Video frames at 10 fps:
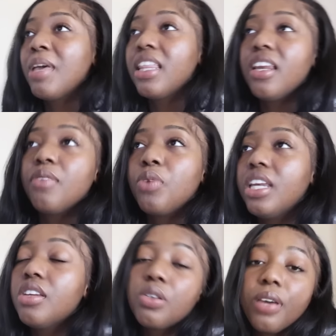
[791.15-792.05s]
And then
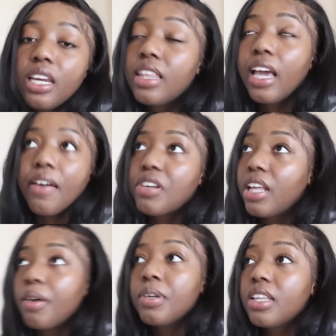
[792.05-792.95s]
we didn't do anything after that.